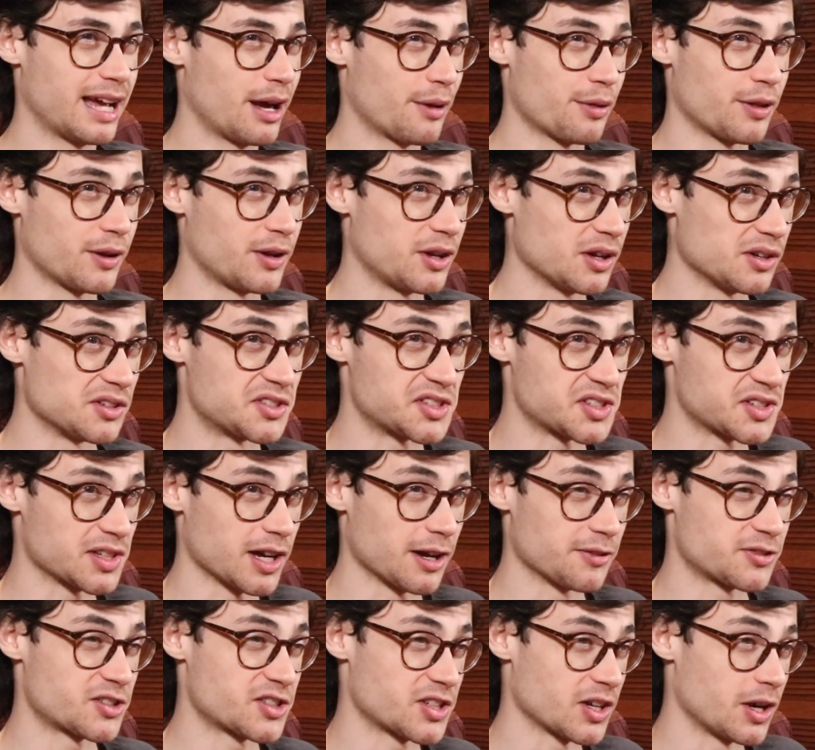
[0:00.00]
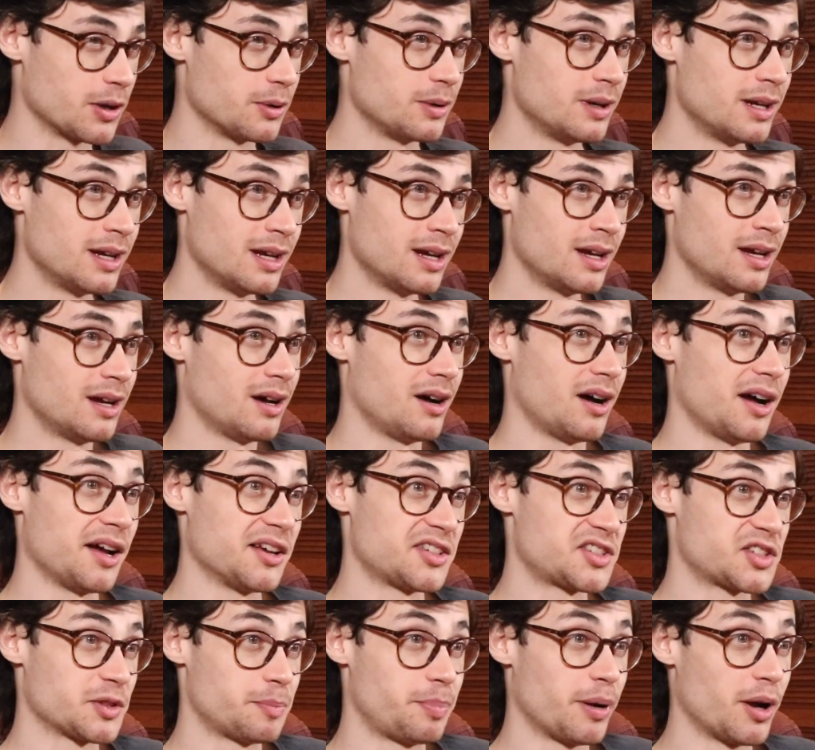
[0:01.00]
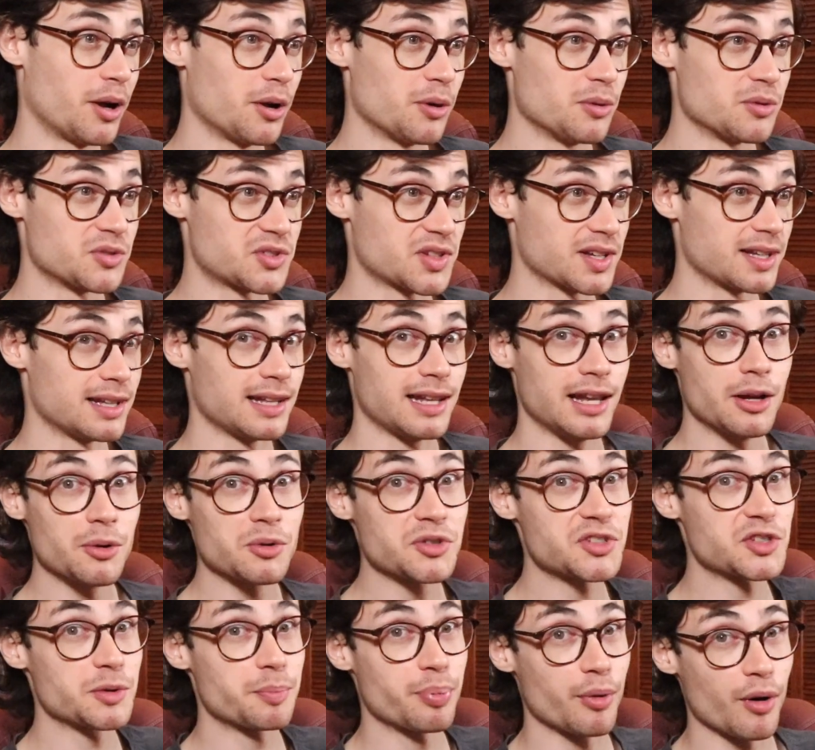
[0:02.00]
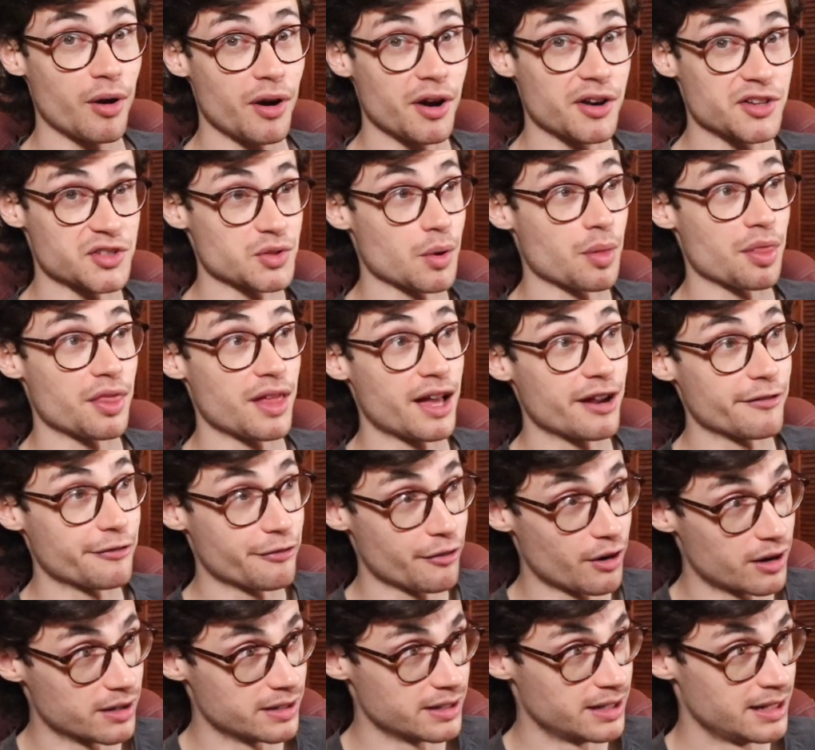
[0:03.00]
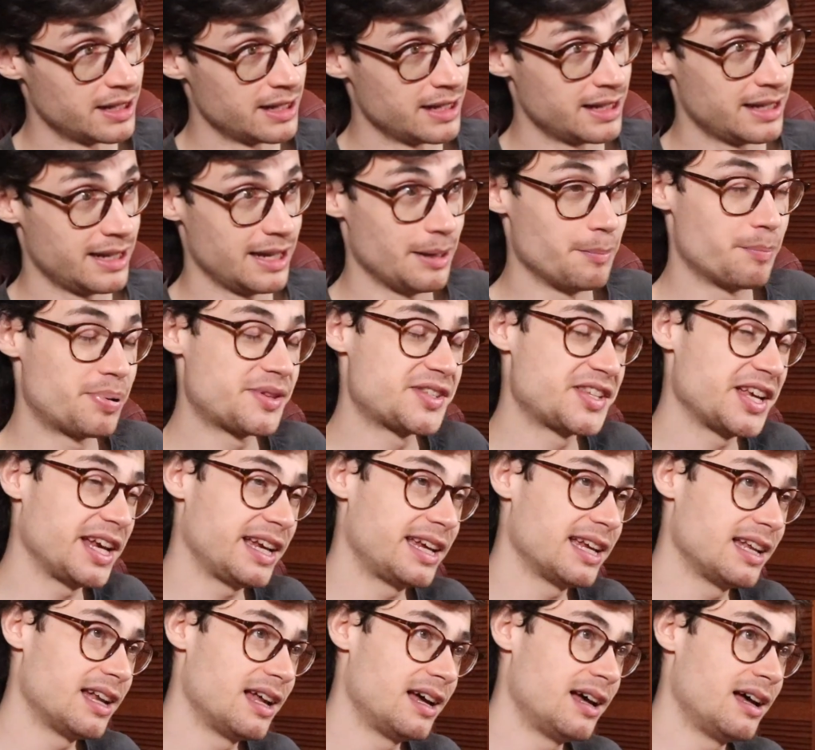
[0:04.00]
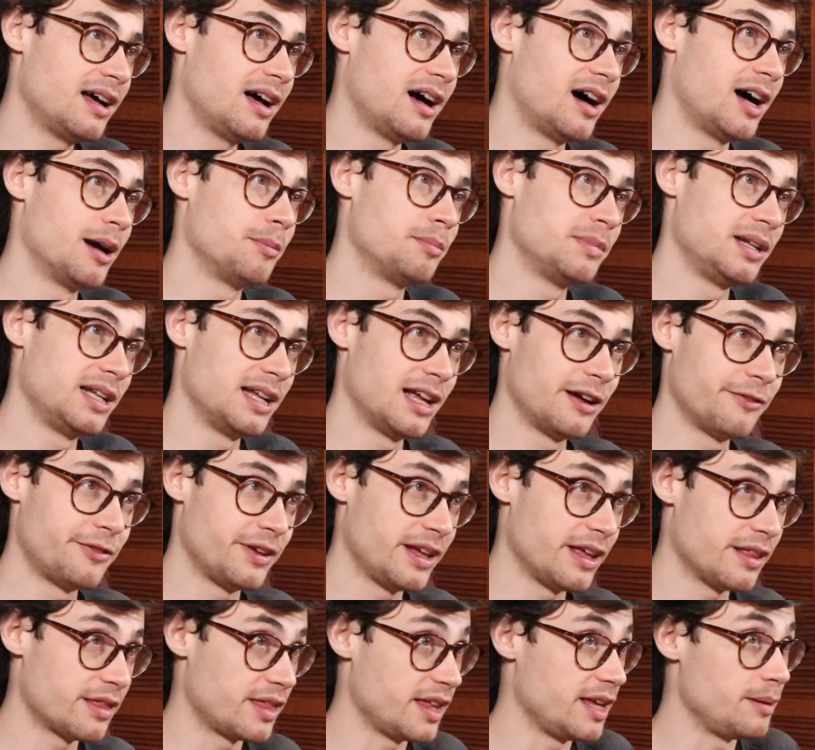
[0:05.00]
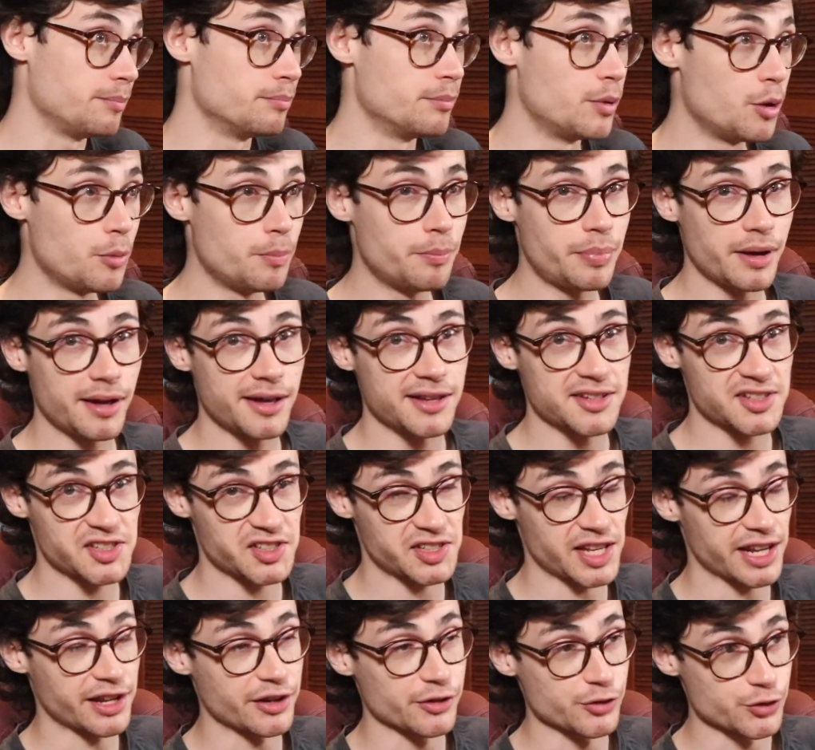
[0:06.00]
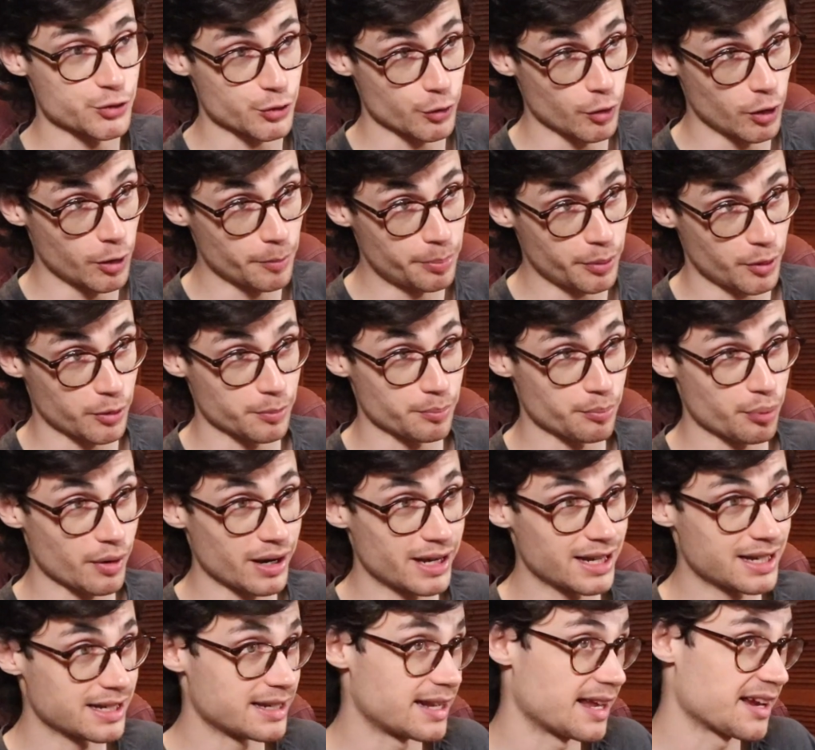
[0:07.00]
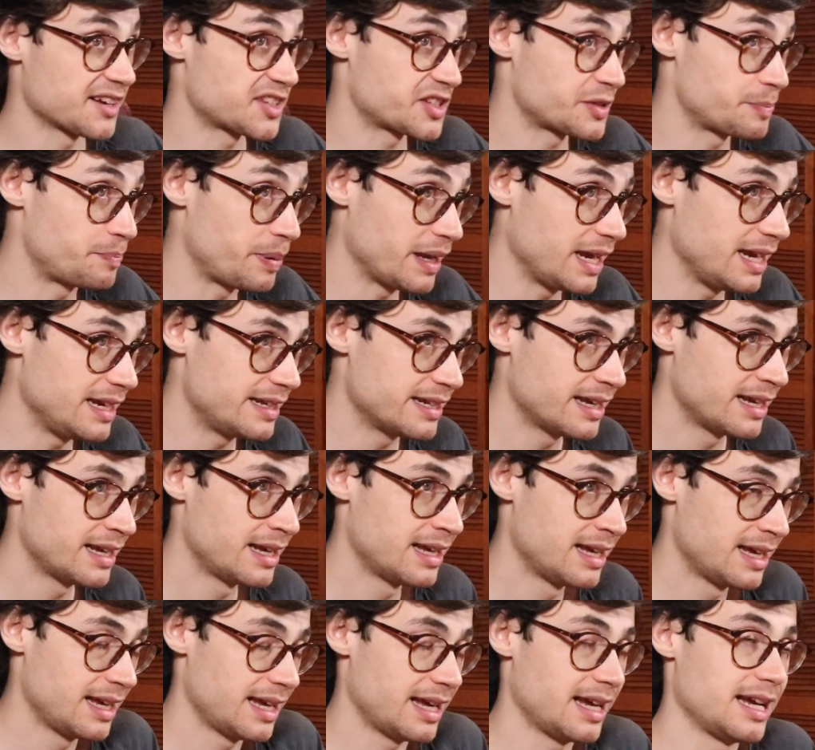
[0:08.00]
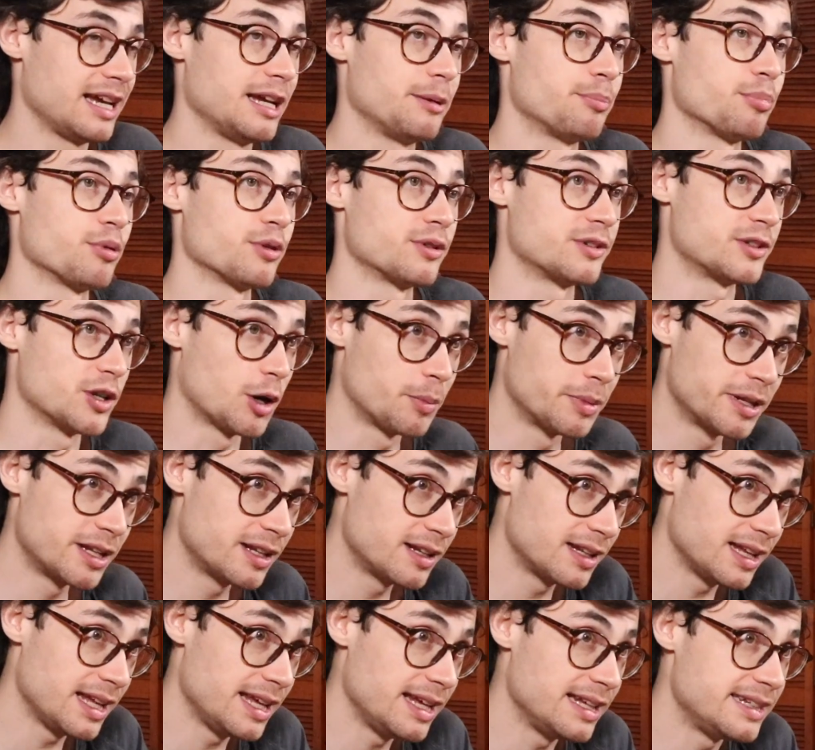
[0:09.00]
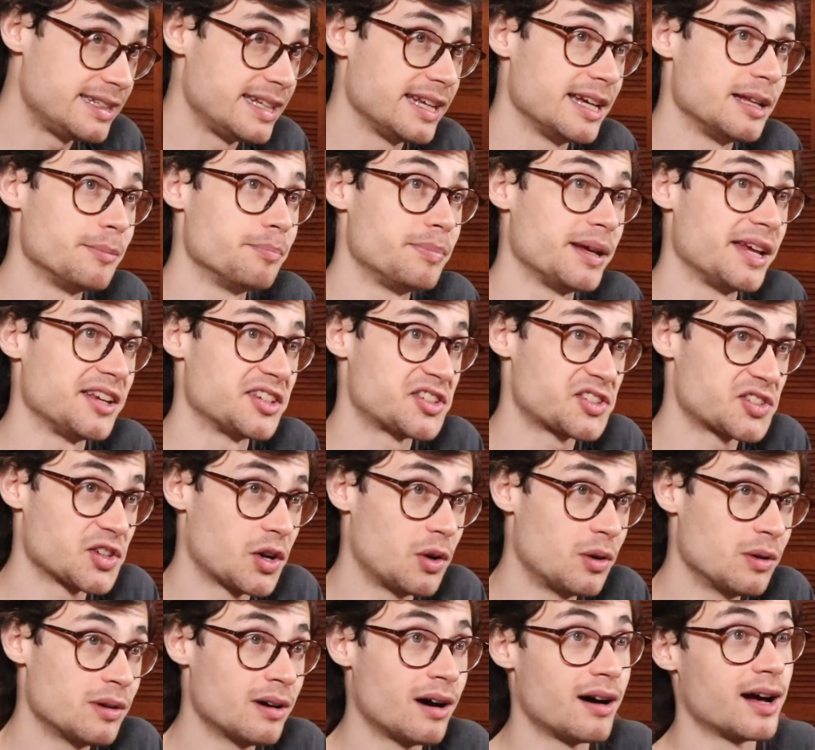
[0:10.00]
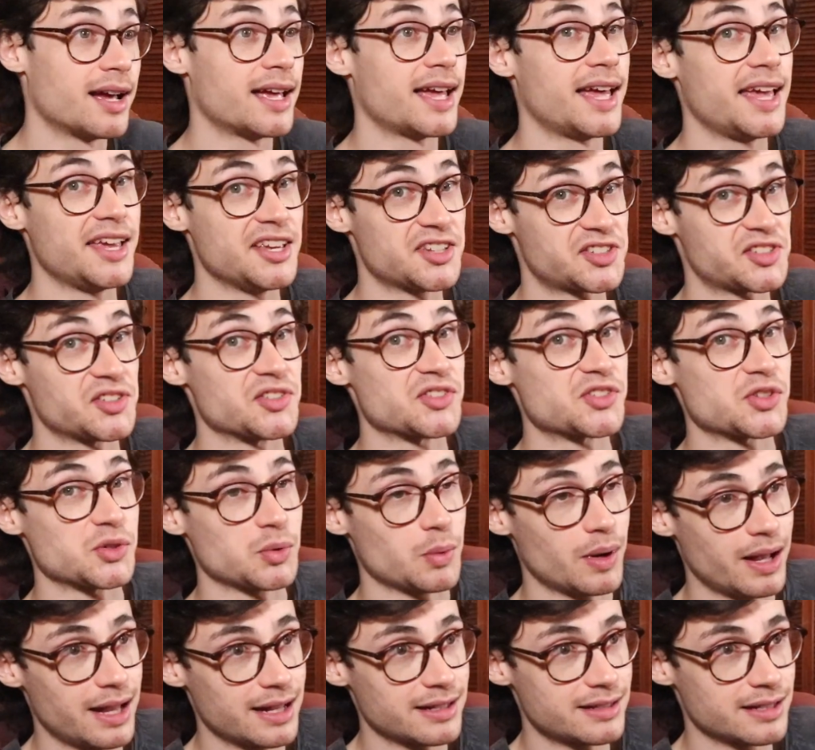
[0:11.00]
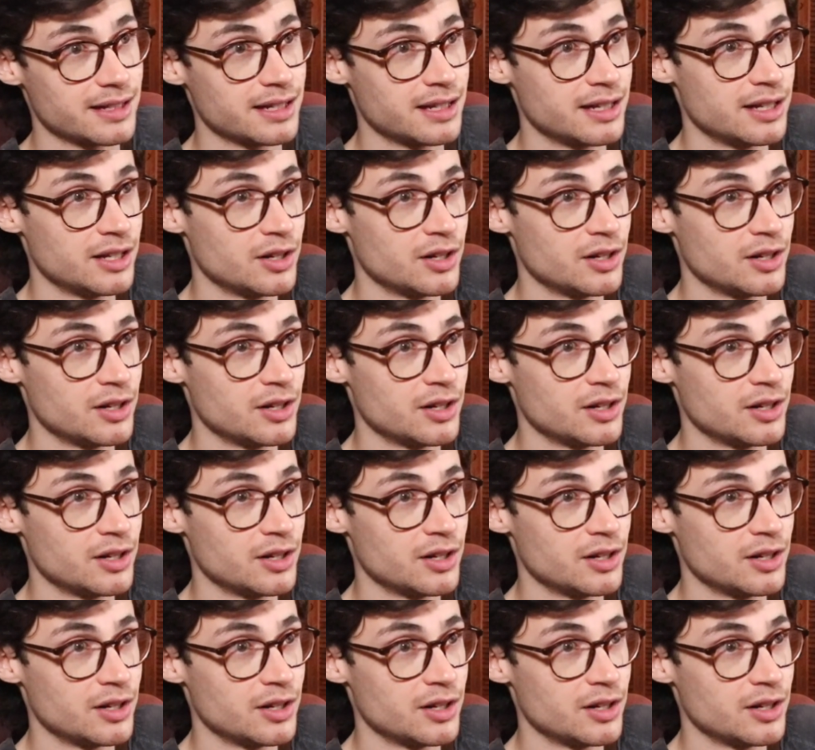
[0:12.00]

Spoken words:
out the good stuff, so I suppose a little surprise on that front. In particular, I'm loving the MUMBUR second drop on breakneck speed, a predominantly D&B song, I hasten to add.